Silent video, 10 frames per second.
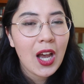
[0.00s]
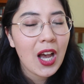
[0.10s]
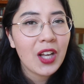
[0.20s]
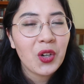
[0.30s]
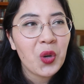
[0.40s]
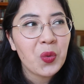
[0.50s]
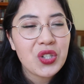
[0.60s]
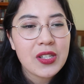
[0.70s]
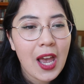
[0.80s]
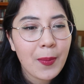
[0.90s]
I don't know
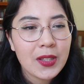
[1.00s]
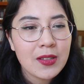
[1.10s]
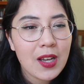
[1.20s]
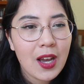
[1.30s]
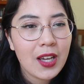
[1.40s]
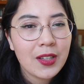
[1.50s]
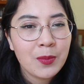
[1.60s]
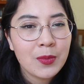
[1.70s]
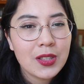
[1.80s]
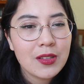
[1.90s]
what just happened.
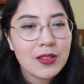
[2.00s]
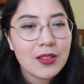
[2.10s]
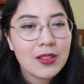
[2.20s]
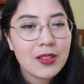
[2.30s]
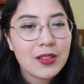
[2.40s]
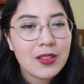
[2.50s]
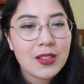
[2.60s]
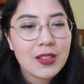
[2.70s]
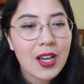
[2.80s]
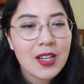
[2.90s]
I
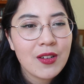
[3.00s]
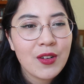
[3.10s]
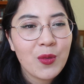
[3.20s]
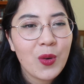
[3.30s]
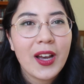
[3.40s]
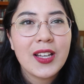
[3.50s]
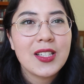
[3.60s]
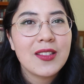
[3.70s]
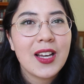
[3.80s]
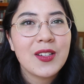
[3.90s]
don't know why I
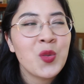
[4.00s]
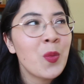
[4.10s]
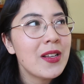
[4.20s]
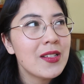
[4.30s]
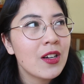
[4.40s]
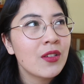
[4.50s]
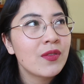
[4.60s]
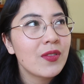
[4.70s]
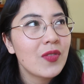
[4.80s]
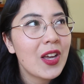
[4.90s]
did that to
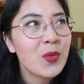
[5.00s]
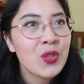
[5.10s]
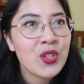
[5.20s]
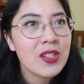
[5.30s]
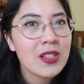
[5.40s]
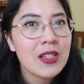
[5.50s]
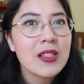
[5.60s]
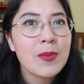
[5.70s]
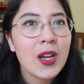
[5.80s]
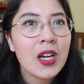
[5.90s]
myself. That was just an
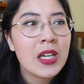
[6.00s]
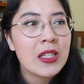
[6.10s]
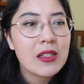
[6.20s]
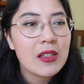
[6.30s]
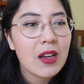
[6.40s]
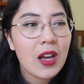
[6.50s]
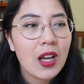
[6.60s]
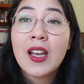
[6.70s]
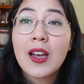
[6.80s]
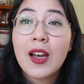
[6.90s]
experience.
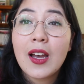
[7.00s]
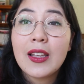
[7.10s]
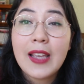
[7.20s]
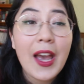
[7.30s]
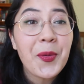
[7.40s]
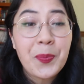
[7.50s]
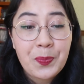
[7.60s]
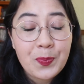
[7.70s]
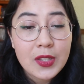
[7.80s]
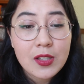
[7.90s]
Yeah,
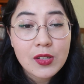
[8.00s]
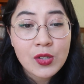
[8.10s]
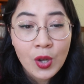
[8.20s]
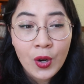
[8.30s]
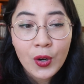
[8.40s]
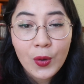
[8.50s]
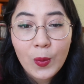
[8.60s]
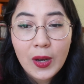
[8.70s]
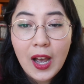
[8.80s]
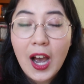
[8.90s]

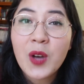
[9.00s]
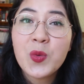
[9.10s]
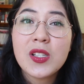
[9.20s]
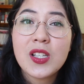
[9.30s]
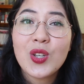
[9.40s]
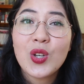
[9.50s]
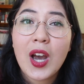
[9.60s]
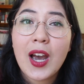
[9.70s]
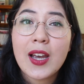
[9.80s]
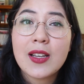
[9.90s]
so I will see you
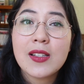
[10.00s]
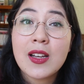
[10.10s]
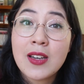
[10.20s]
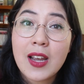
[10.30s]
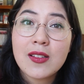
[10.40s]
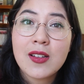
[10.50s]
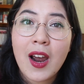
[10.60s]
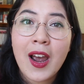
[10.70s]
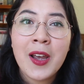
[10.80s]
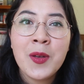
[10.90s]
guys next
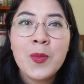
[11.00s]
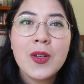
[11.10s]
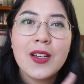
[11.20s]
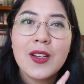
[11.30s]
time